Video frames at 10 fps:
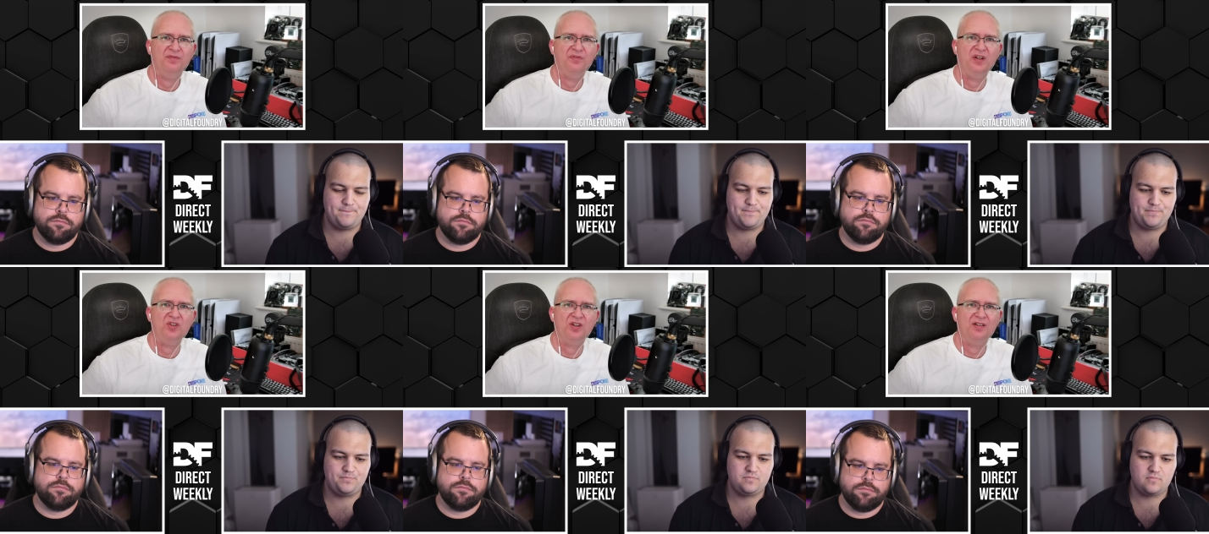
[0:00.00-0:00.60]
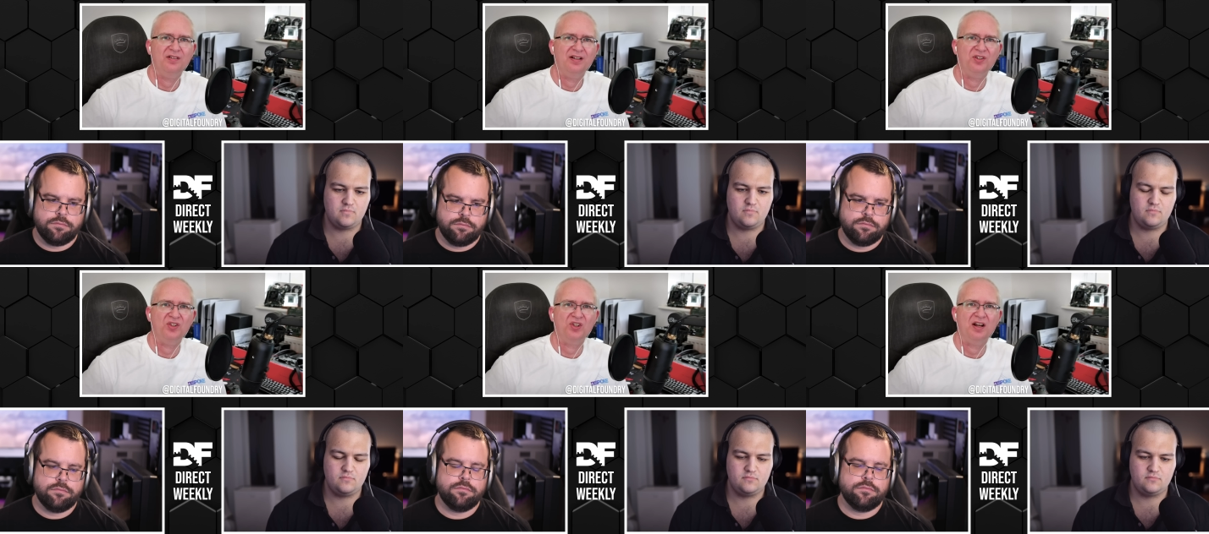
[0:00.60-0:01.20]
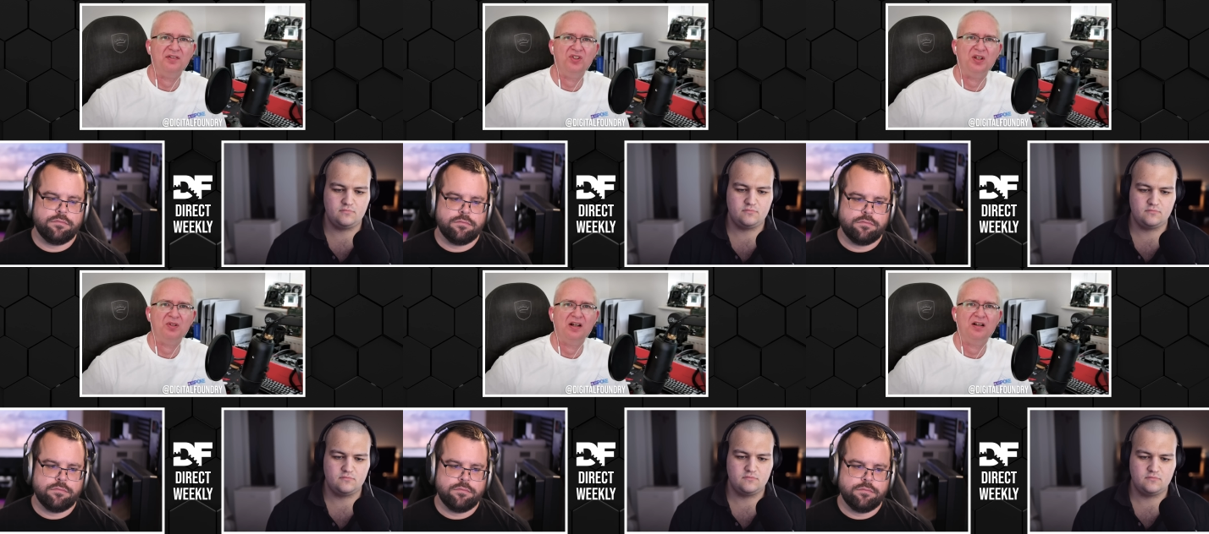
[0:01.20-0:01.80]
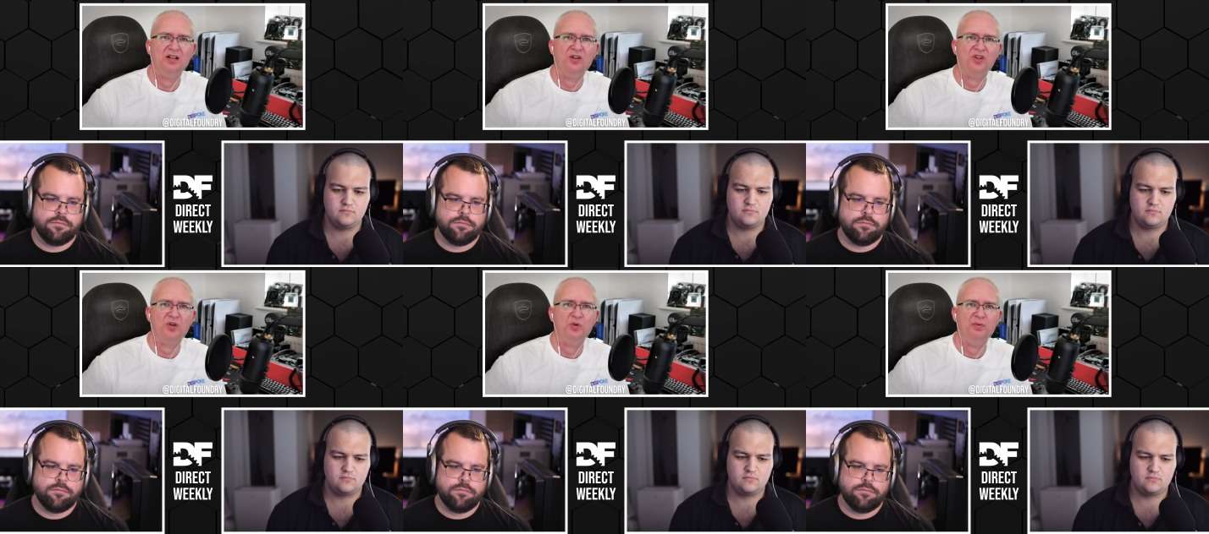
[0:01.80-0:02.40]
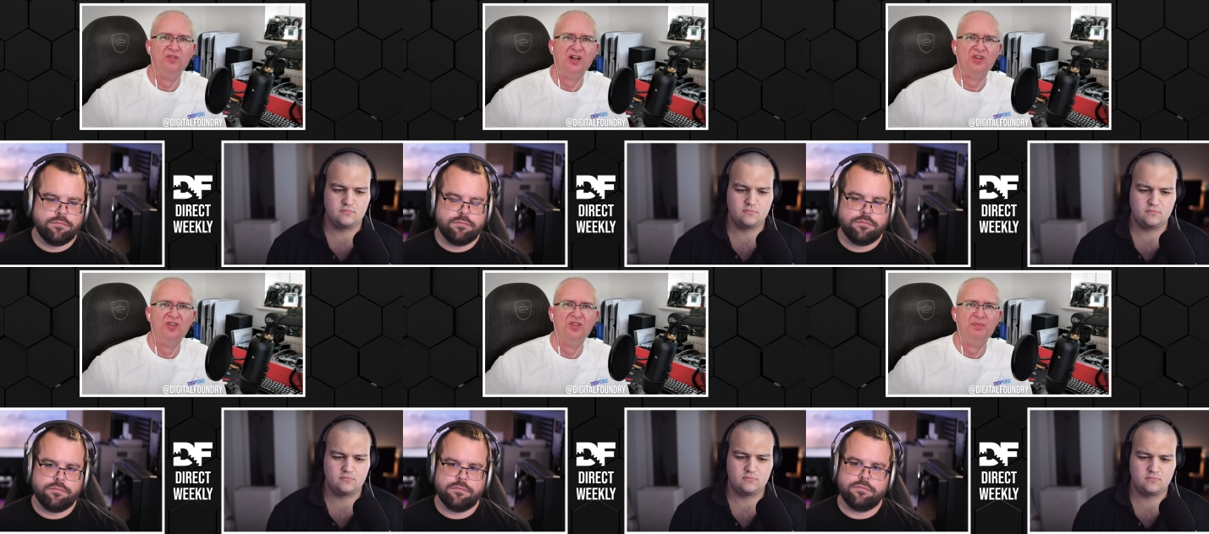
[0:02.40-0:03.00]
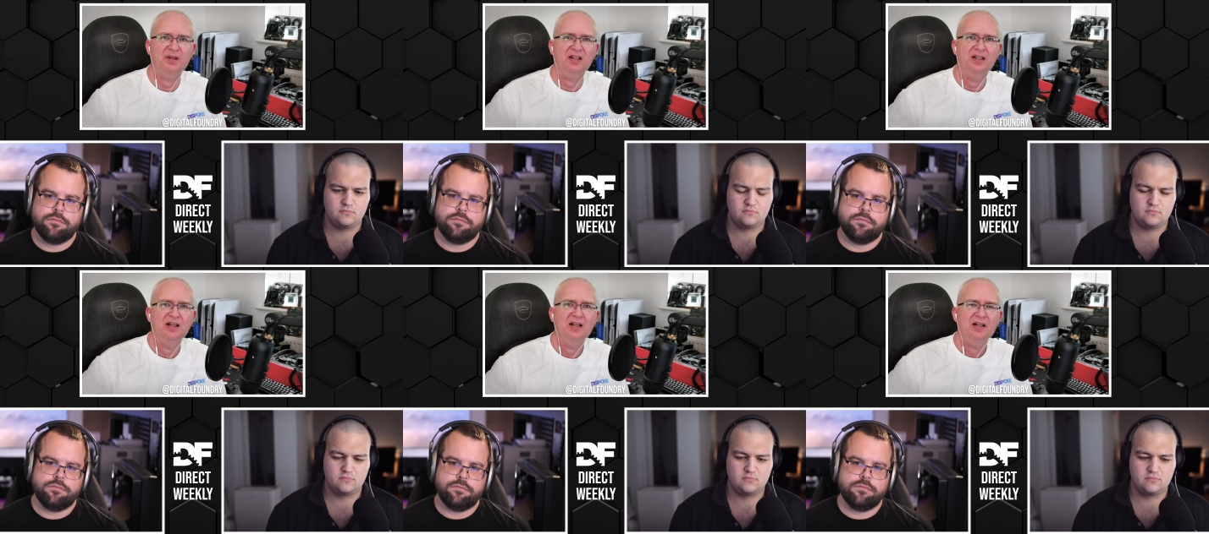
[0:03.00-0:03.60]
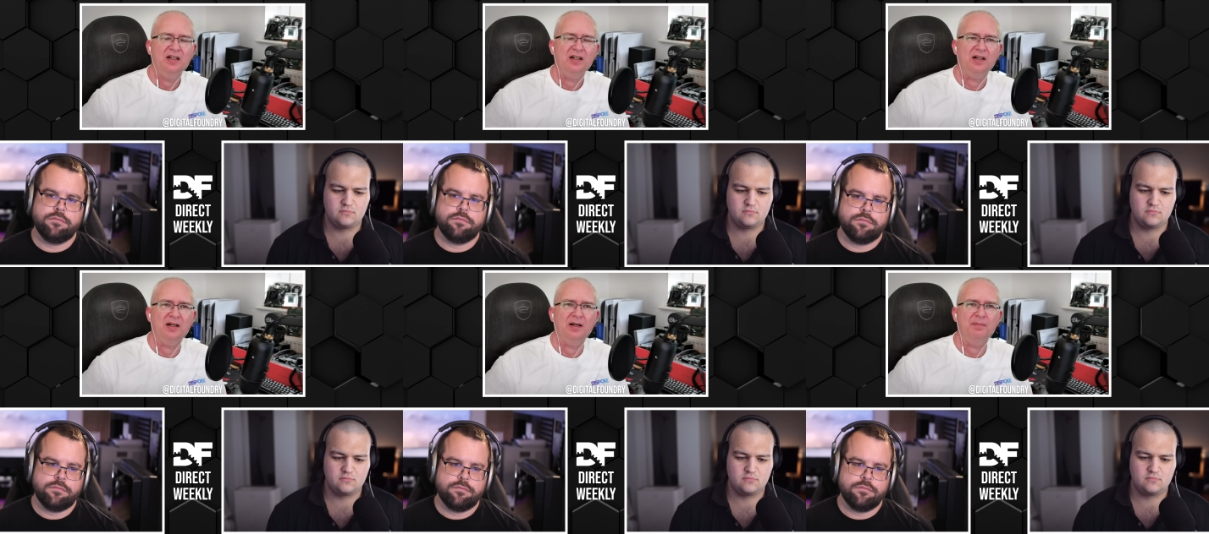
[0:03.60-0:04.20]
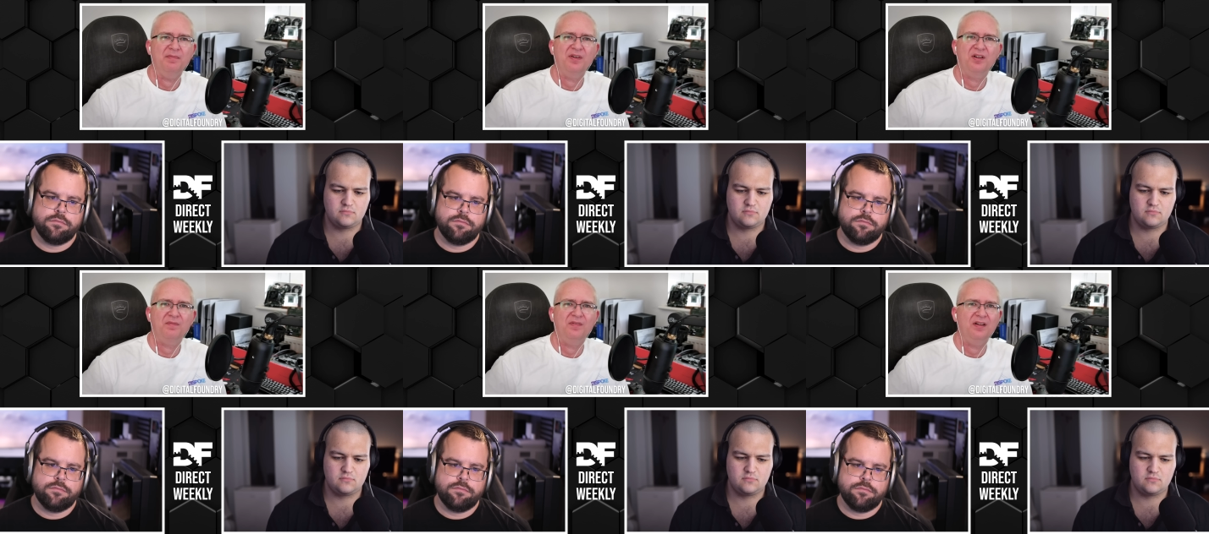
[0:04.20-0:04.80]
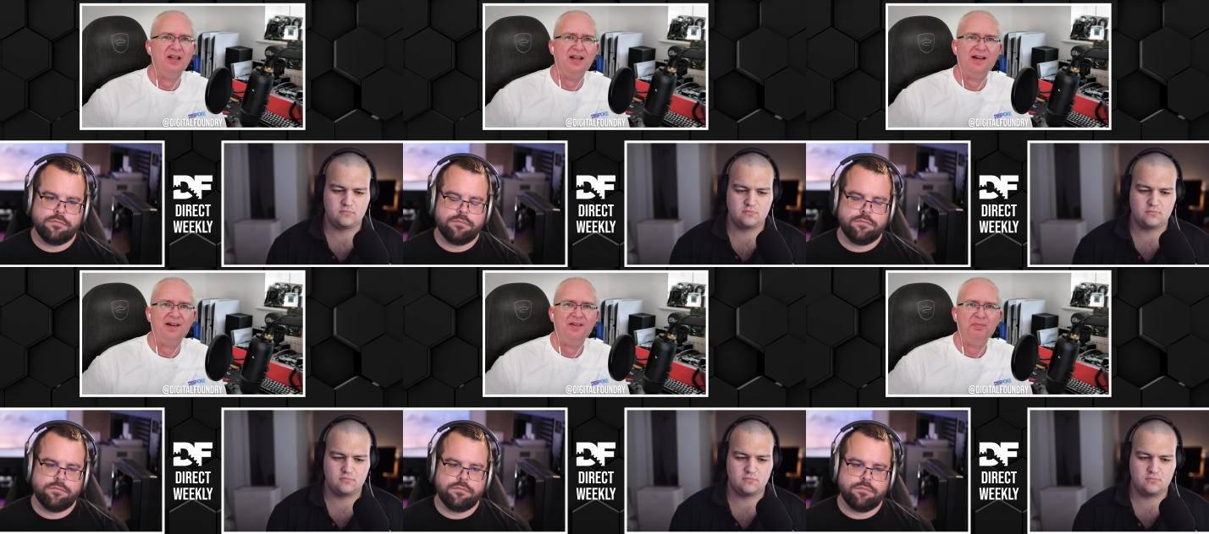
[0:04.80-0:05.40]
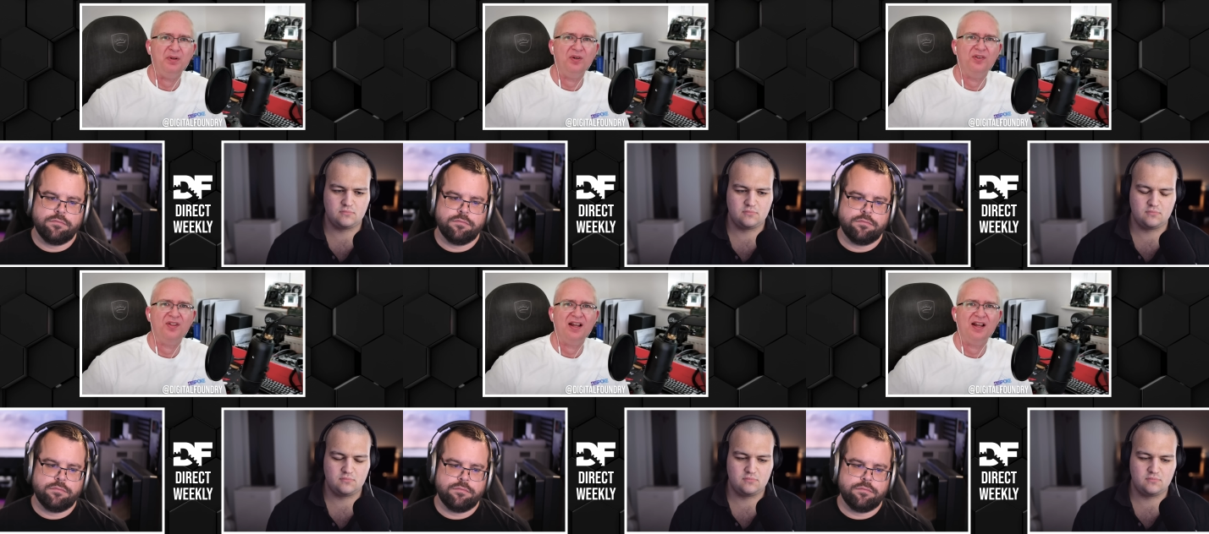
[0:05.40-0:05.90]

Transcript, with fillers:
Speaker 1: feature. It just kind of seems like a logical progression to me. Um, yeah, beyond